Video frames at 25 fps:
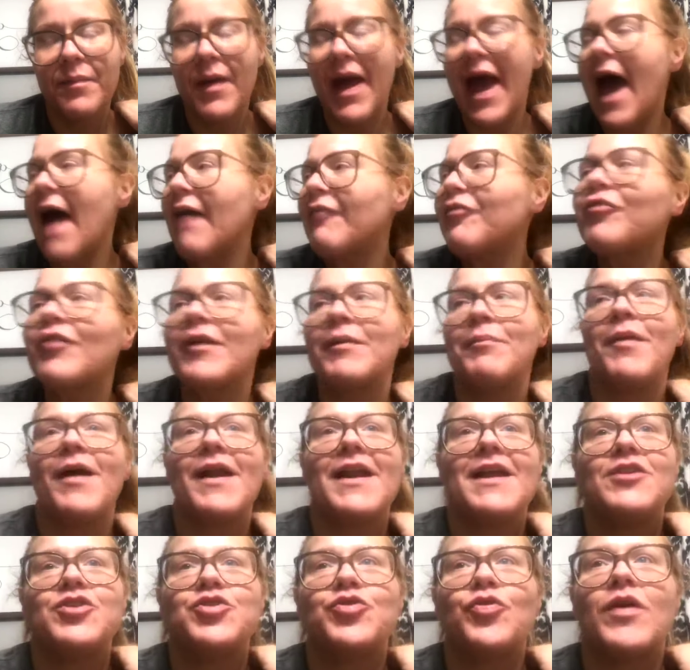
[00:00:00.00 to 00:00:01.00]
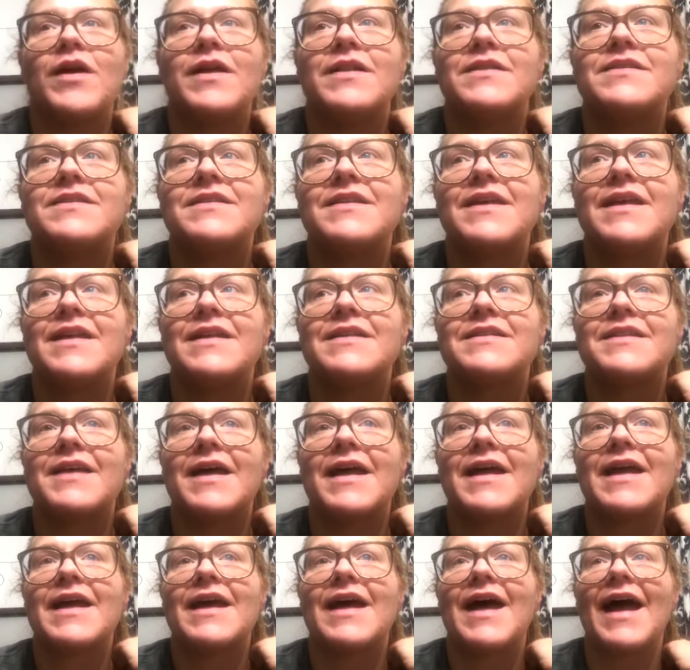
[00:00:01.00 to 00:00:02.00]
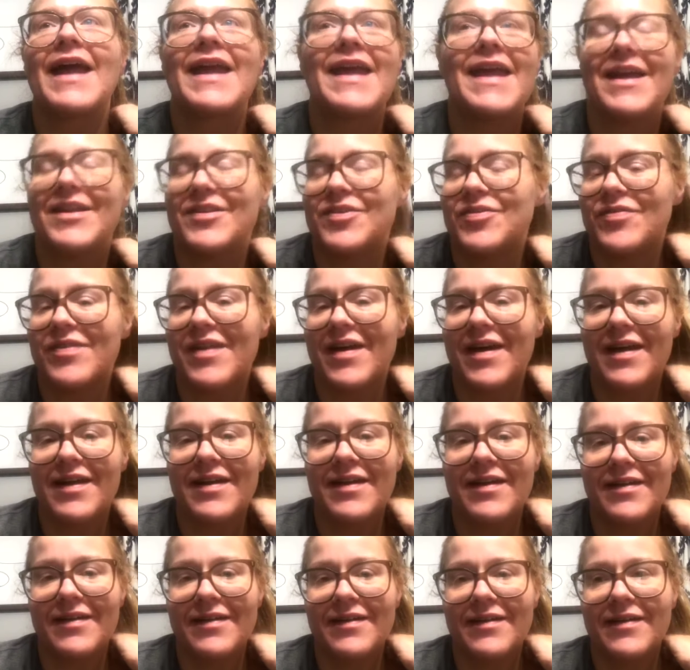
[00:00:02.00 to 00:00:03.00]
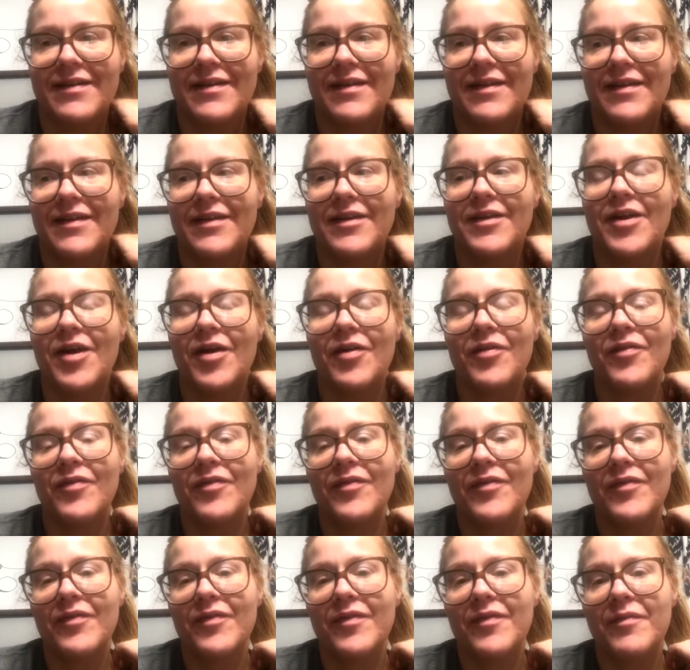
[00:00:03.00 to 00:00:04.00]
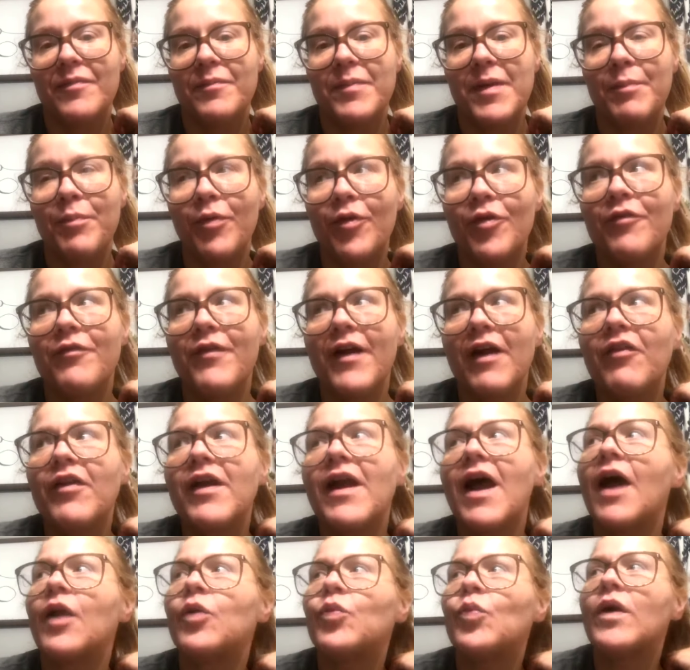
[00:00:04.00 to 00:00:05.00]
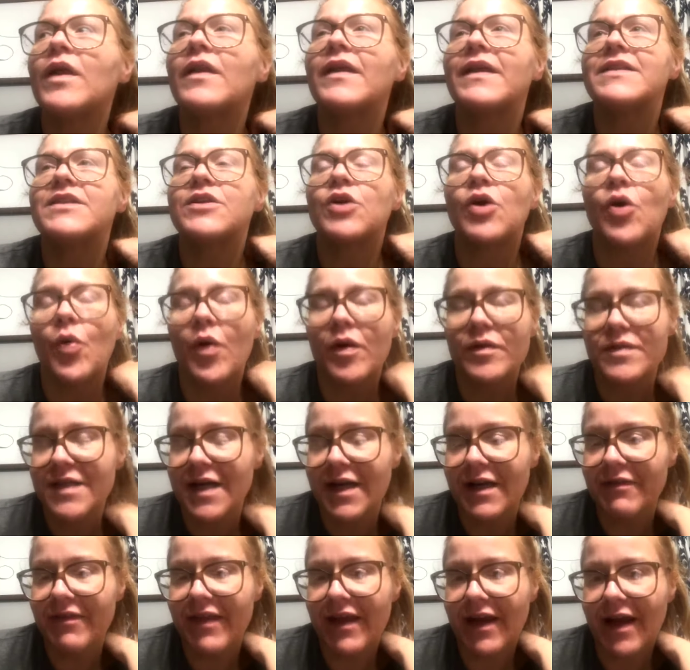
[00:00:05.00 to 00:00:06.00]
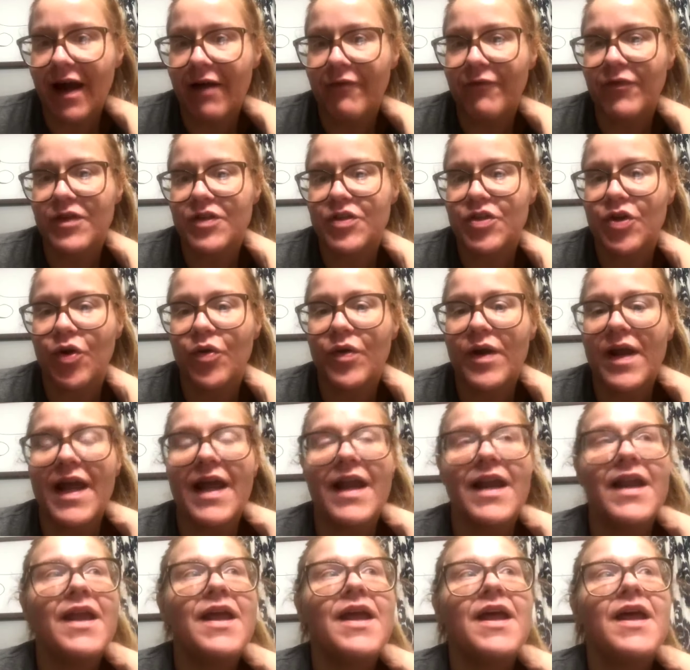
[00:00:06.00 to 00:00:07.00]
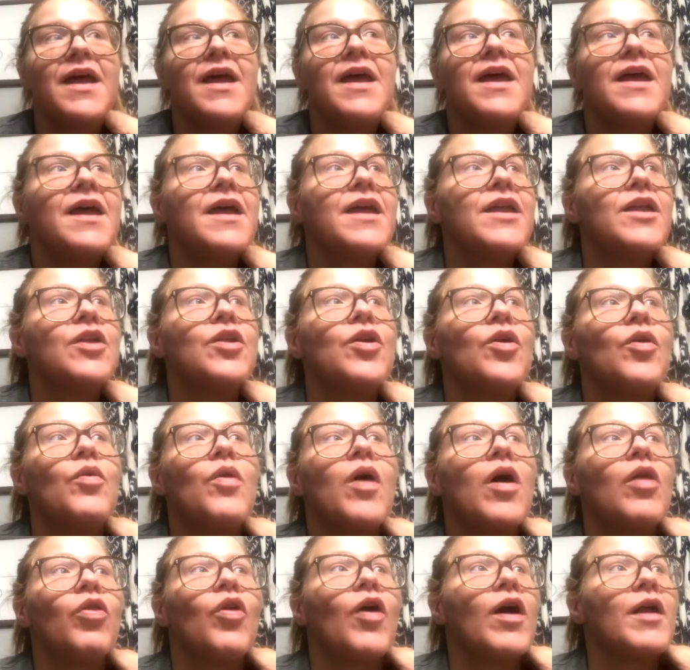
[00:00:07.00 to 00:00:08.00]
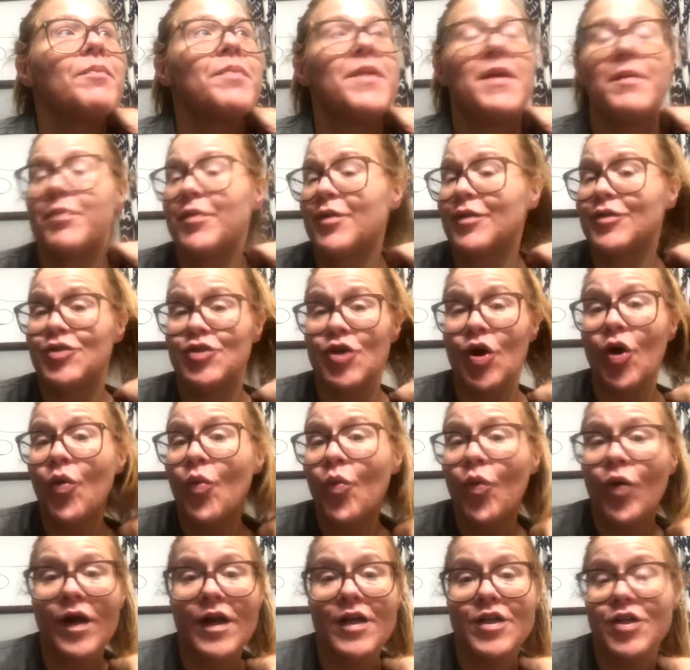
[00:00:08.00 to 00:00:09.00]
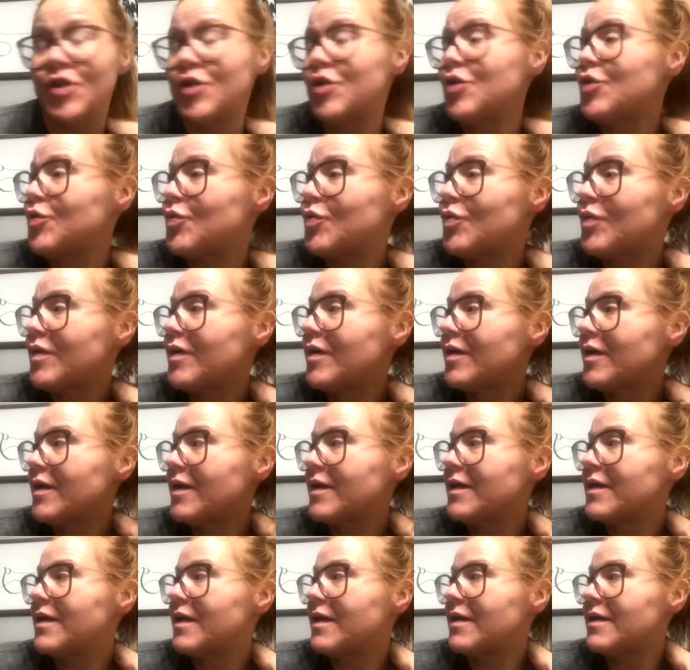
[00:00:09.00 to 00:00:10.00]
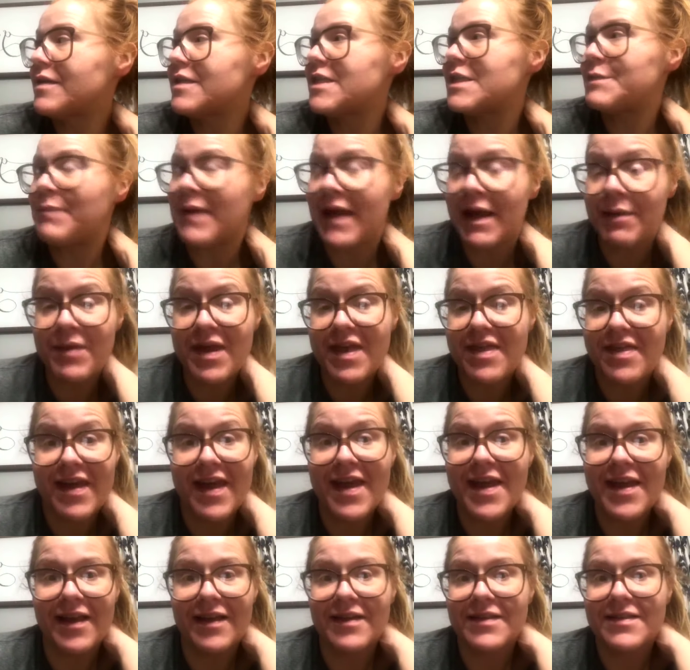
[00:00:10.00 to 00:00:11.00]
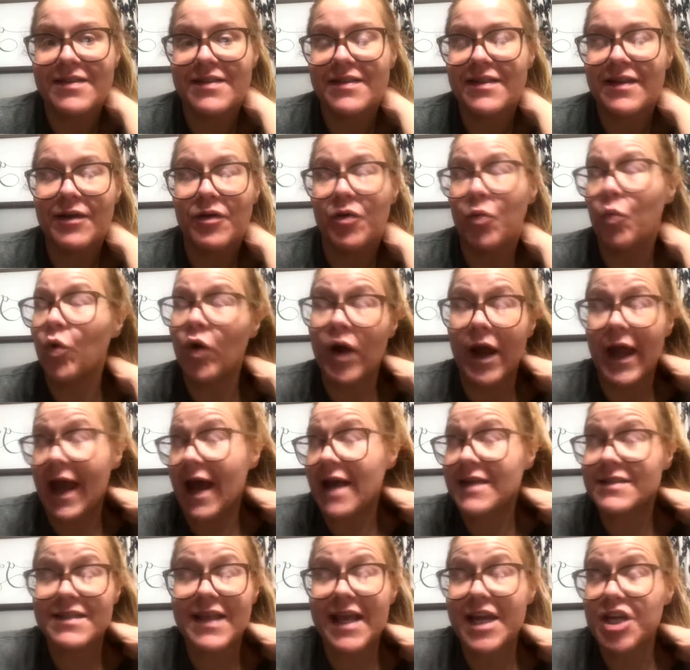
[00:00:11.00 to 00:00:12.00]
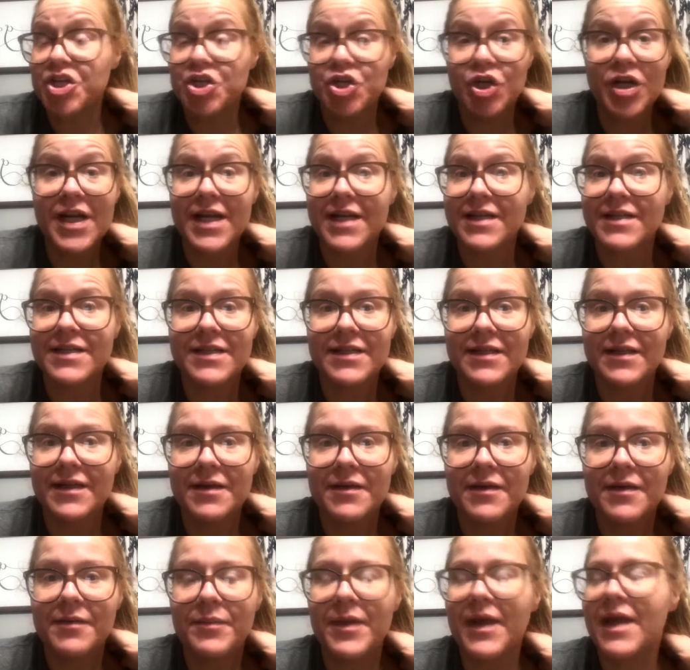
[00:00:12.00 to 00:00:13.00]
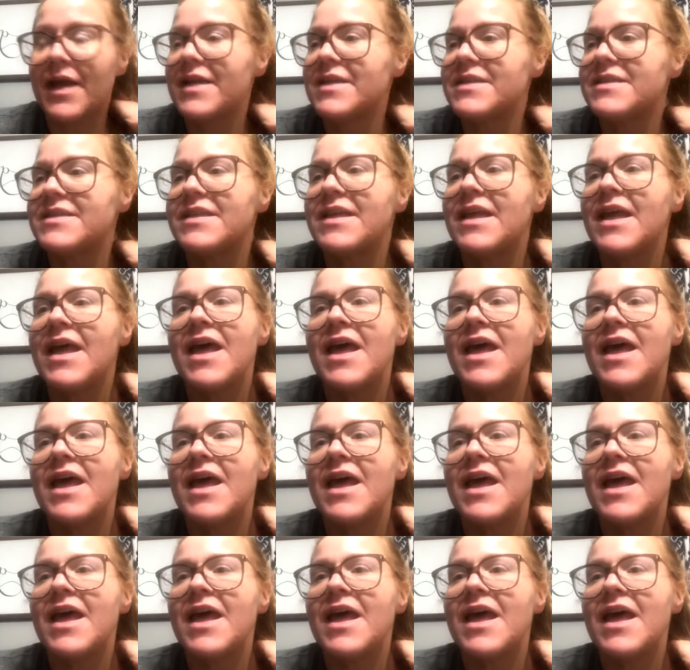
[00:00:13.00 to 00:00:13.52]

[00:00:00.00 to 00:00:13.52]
everybody joins and is like, I can't do that. You know, people are very unwilling to go outside of their comfort zone. And, you know, a lot of people don't want to do spammy things as they shouldn't because